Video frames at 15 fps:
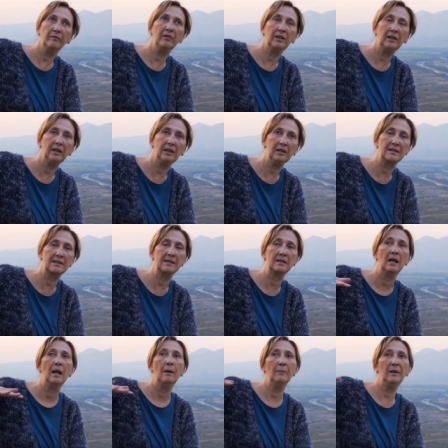of the hills,
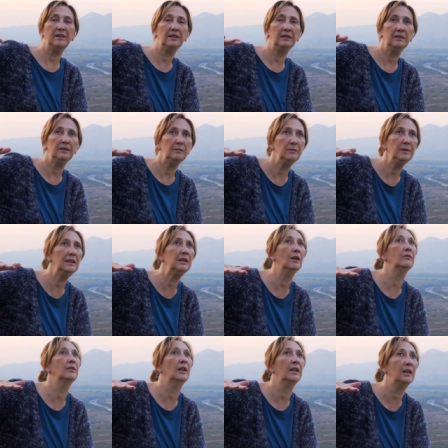but in the middle
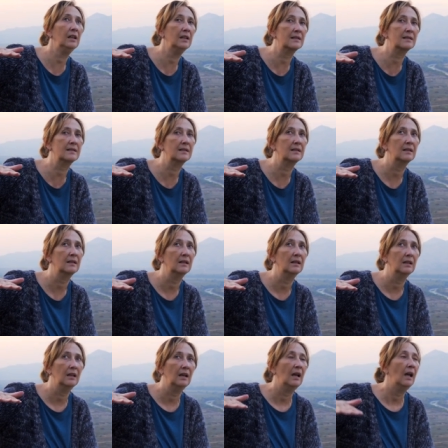of the hills.
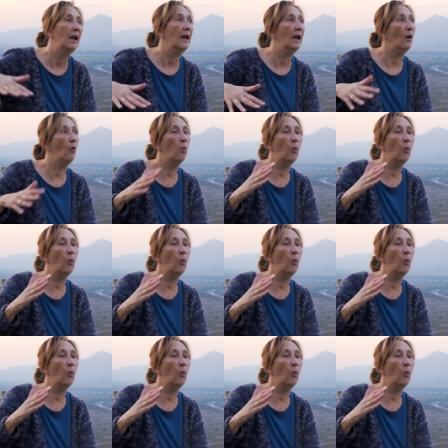A